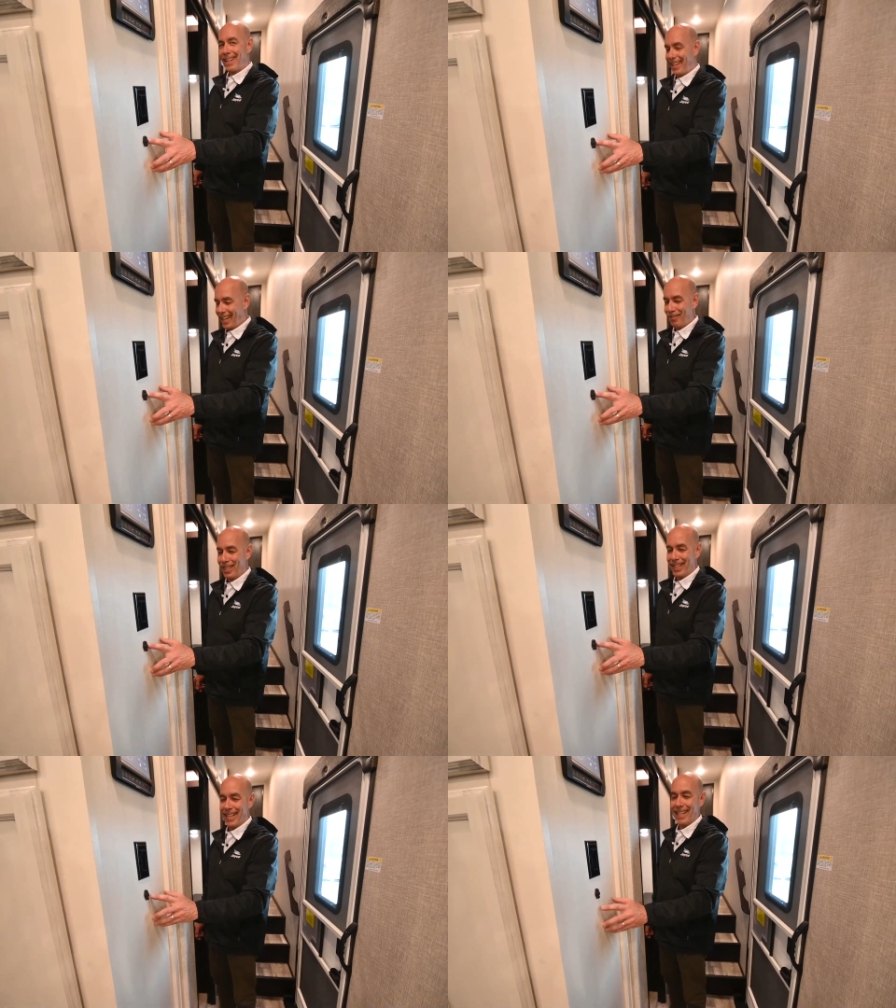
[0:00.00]
Not
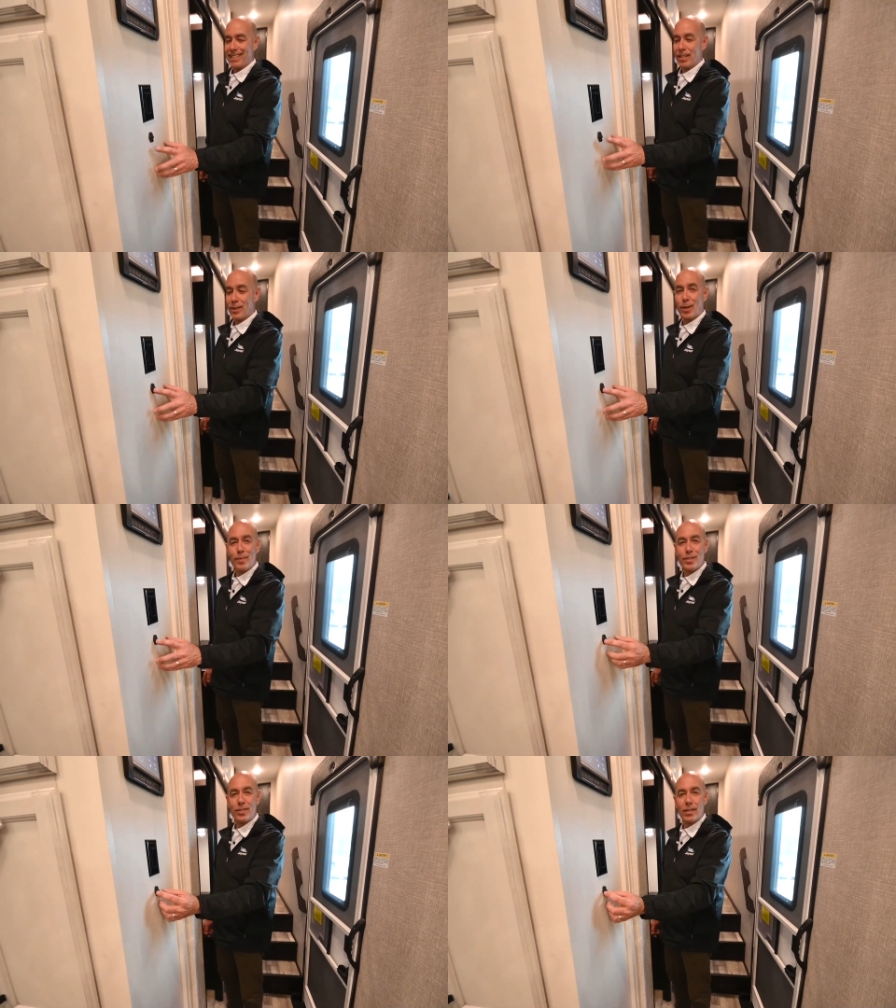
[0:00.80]
really. It's a
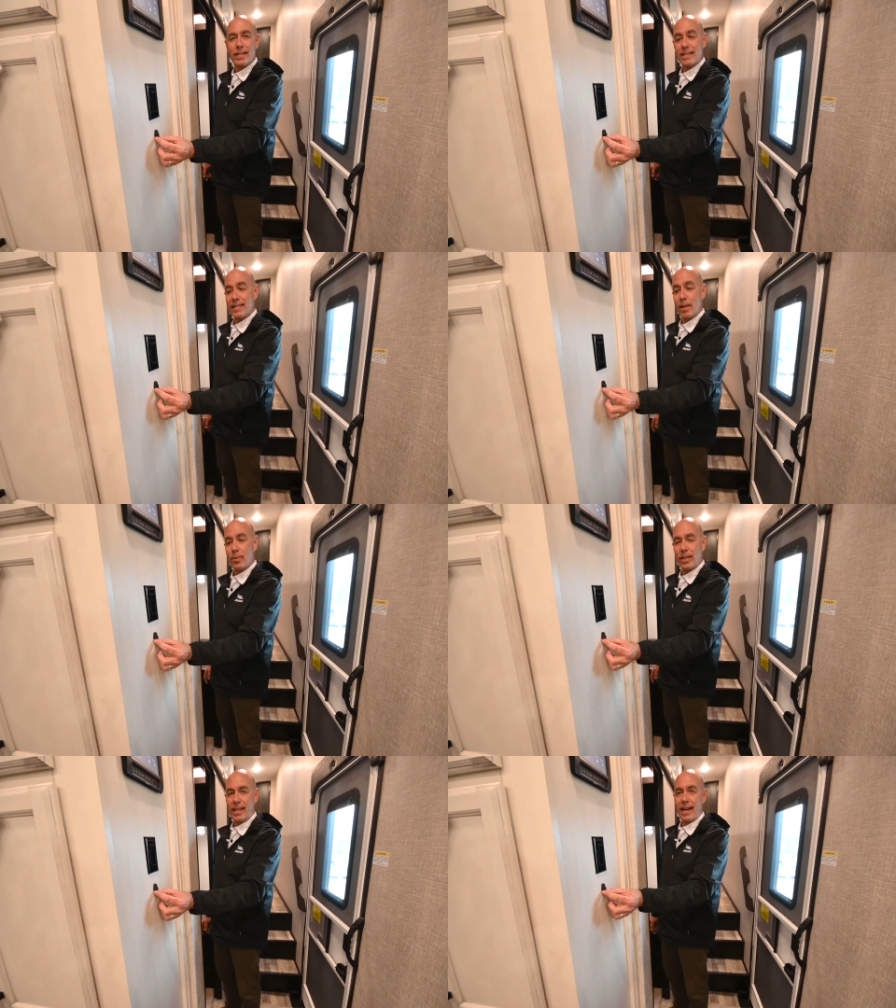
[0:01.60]
thermistor. It's
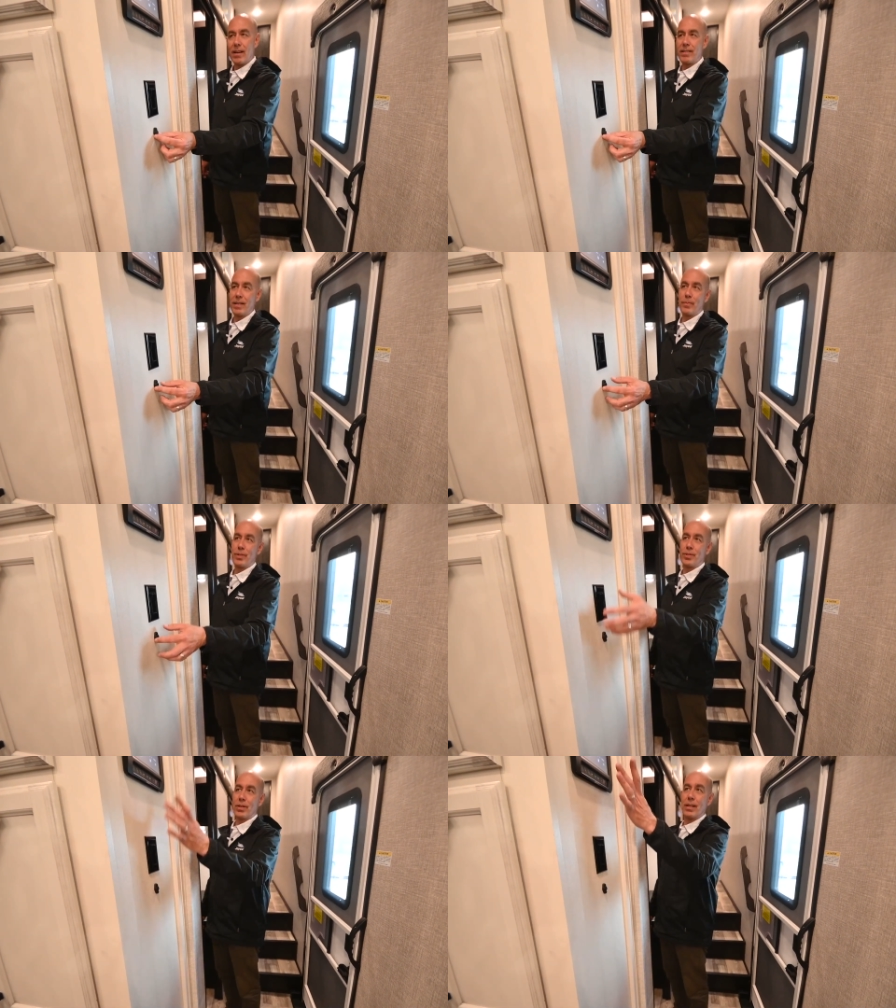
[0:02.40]
sampling the air
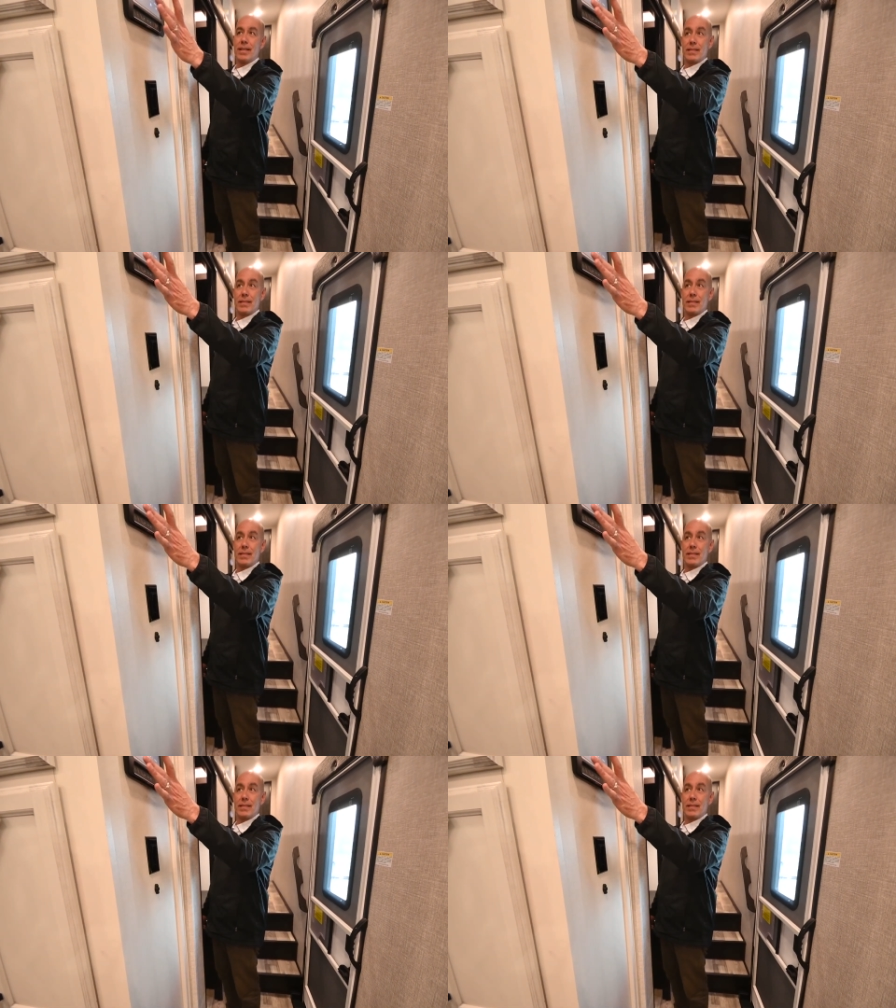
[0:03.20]
temperature,